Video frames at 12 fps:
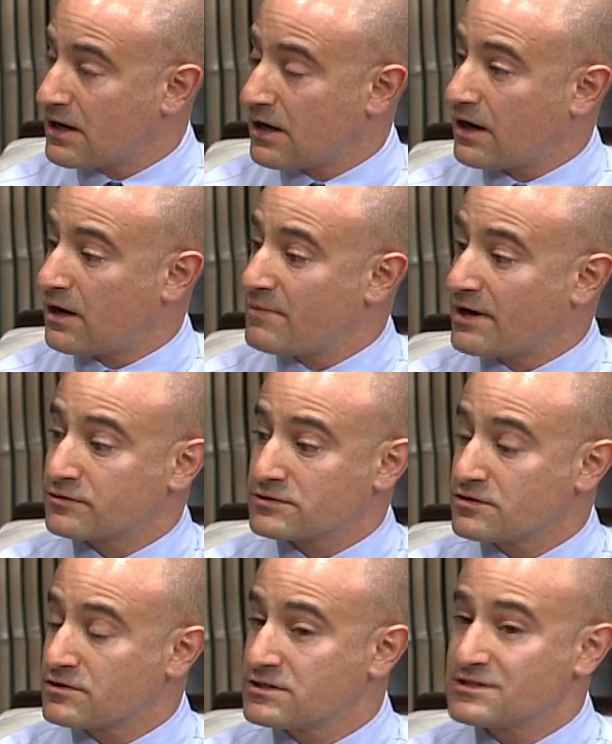Uh, Medical
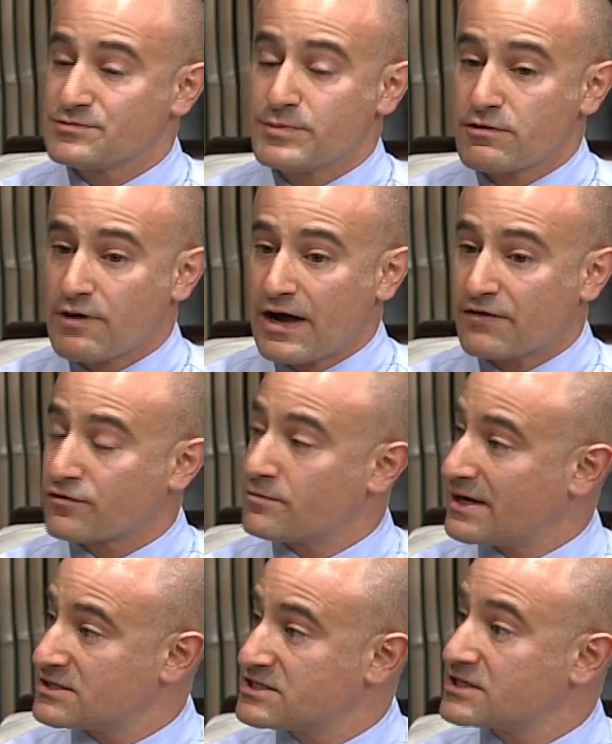Associates has been around for
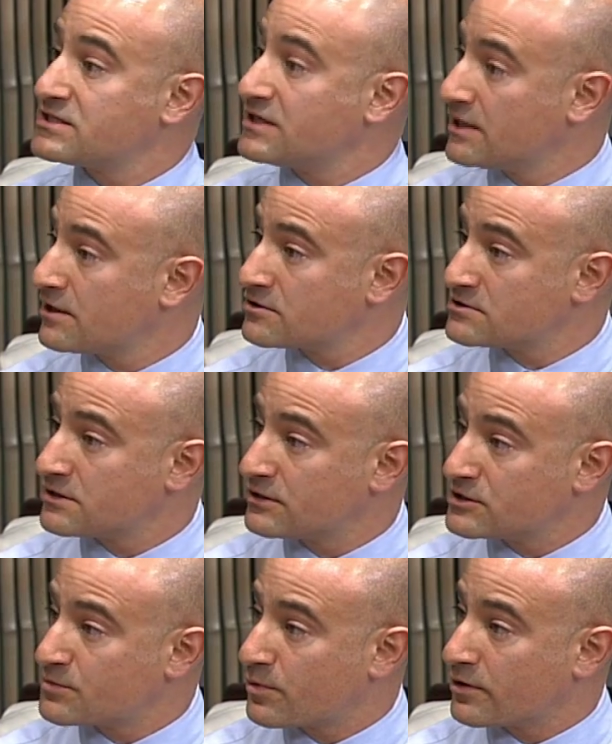about sixty years in the
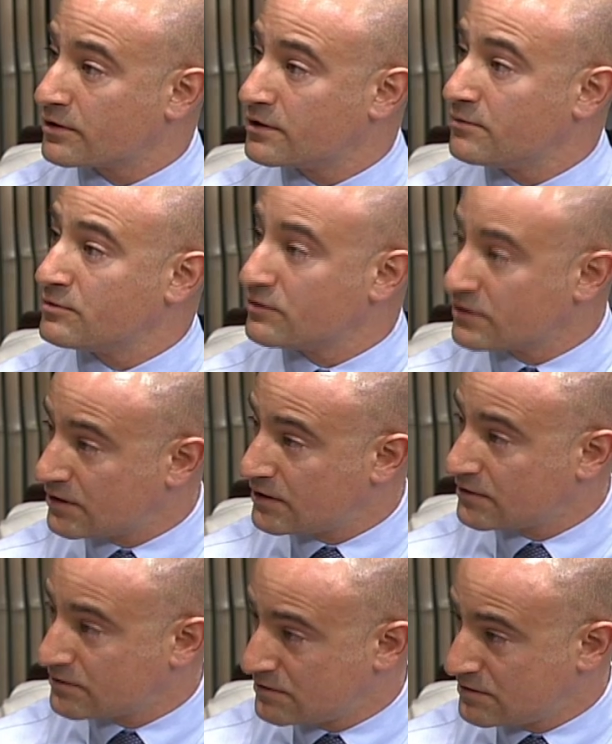Lynchburg community.
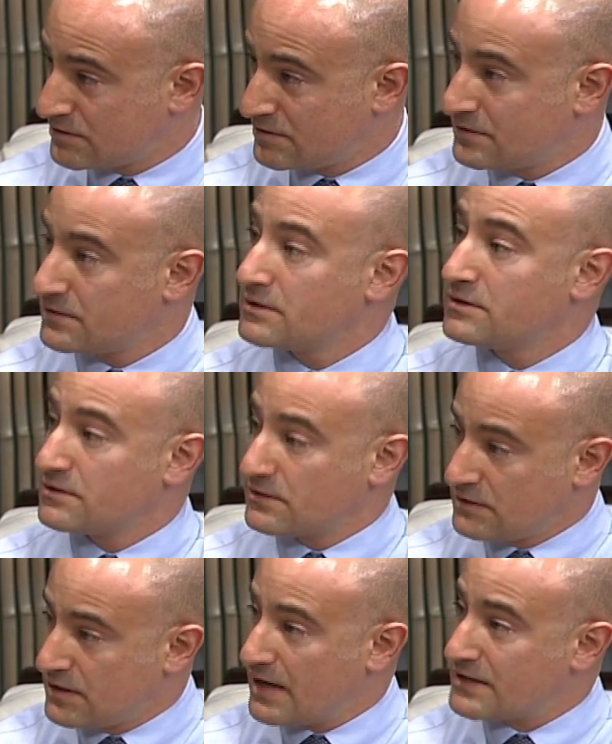That long, really?
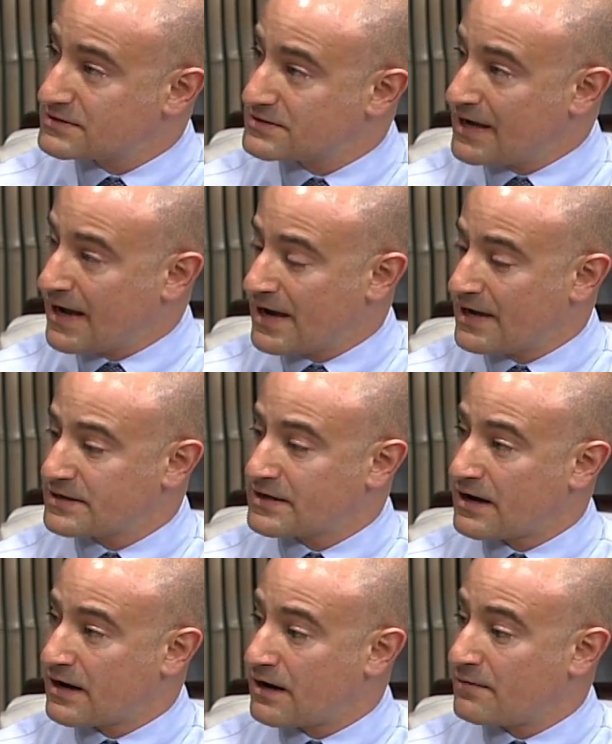Yes, wow. And
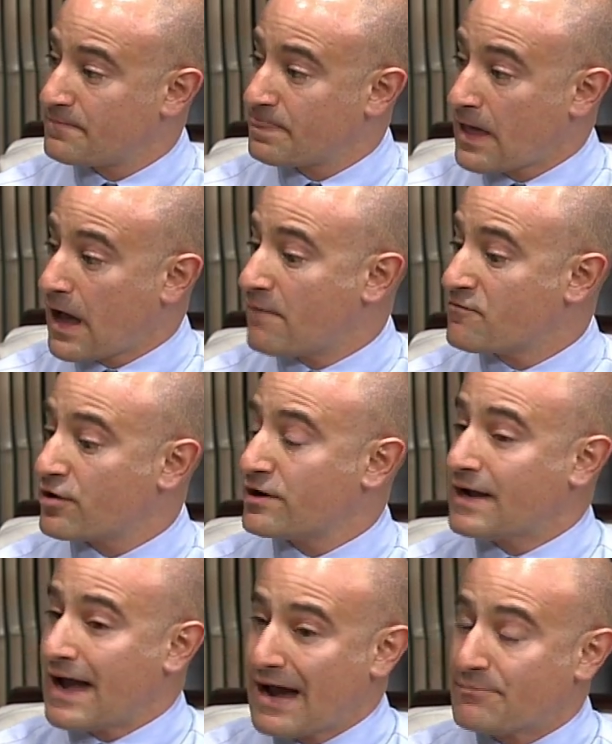um, I'm
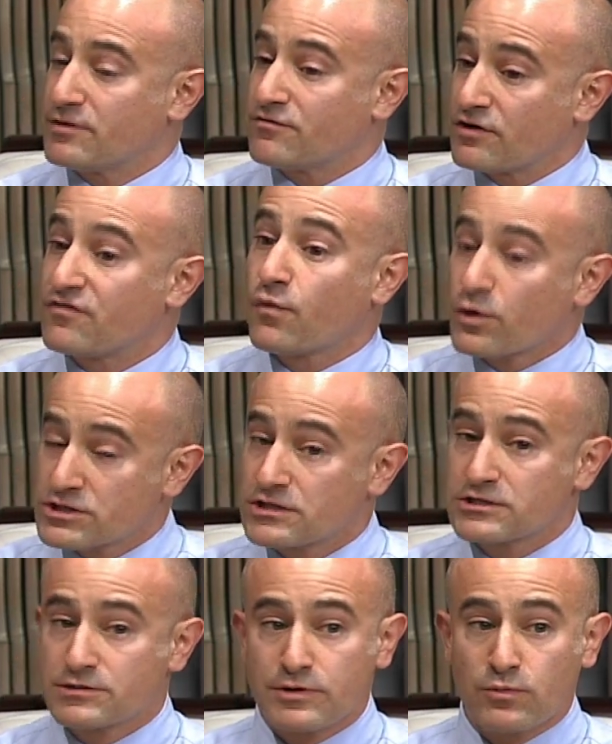very happy and very
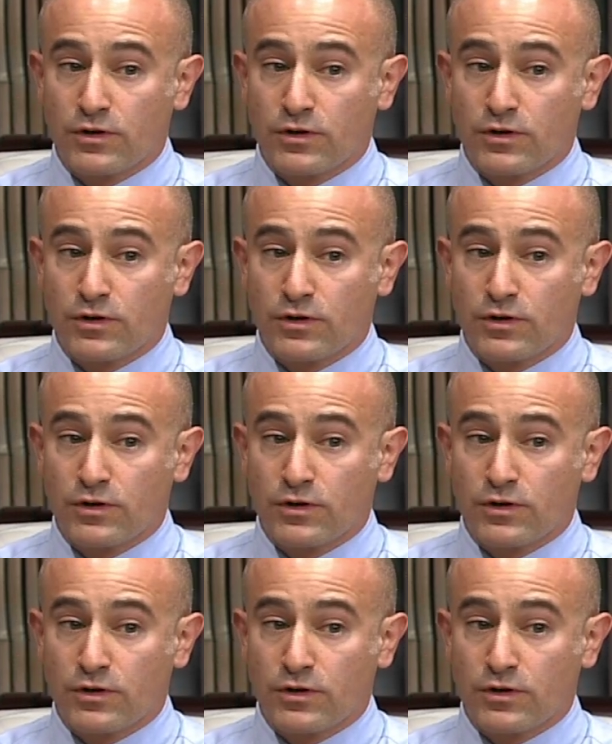fortunate to be